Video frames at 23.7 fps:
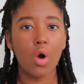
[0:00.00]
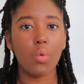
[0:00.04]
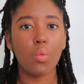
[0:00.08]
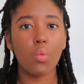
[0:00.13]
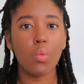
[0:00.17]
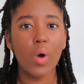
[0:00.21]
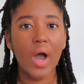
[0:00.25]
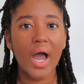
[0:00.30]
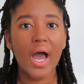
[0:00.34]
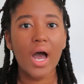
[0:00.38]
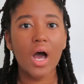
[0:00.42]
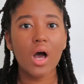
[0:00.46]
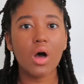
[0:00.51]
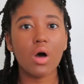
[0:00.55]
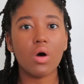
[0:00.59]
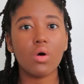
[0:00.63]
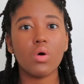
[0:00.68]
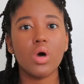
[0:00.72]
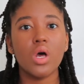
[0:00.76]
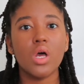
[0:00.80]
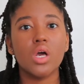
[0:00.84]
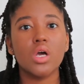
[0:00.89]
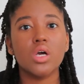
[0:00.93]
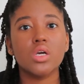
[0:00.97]

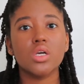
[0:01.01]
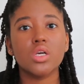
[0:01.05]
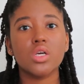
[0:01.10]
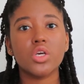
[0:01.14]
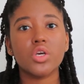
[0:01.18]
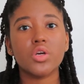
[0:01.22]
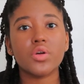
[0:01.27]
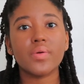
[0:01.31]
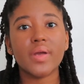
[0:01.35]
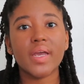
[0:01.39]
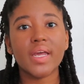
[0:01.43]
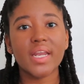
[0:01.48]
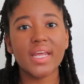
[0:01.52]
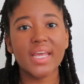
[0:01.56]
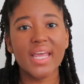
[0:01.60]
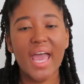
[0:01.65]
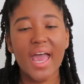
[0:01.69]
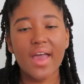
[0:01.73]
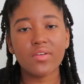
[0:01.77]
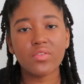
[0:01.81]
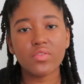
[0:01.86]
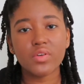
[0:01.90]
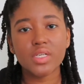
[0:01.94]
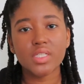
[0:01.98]
while curating
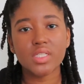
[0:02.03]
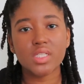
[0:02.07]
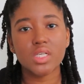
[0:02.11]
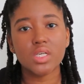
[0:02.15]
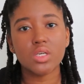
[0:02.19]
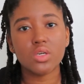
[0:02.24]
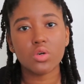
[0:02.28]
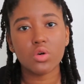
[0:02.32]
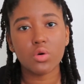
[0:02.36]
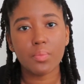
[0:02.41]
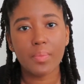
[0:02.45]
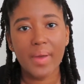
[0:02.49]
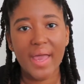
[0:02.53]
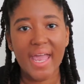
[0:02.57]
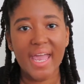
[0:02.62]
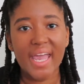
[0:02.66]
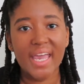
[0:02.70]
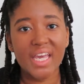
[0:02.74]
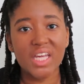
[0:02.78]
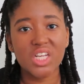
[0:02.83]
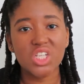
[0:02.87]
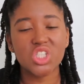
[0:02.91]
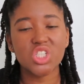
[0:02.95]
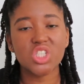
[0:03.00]
every single
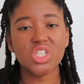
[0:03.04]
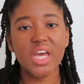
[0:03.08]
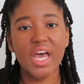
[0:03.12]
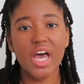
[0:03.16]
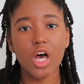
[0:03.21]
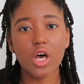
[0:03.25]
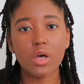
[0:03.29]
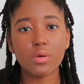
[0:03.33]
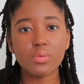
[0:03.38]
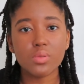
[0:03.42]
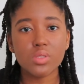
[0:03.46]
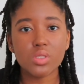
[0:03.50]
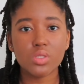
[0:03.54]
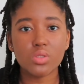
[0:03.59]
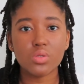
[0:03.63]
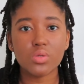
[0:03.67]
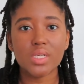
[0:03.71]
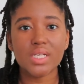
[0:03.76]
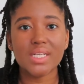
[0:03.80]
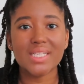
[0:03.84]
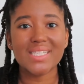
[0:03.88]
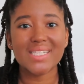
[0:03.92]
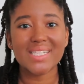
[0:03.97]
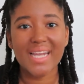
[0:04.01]
page to help
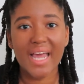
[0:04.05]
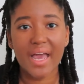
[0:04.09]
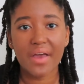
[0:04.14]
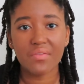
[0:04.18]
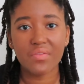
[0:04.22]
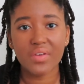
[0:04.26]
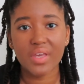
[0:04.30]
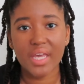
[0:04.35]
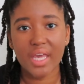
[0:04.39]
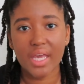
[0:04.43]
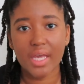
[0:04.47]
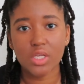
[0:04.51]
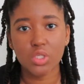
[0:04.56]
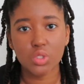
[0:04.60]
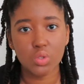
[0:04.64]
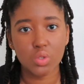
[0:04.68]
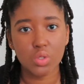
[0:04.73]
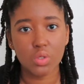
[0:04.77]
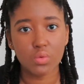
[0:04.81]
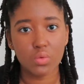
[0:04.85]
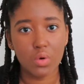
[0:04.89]
students navigate dual